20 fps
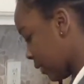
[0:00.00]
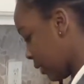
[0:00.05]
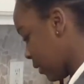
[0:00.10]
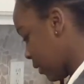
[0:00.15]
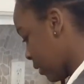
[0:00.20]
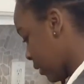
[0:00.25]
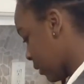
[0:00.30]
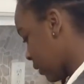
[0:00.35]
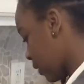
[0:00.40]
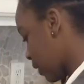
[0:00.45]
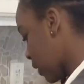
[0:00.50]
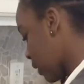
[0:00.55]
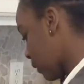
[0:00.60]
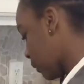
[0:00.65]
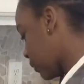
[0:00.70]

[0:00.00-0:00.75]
So I'm just gonna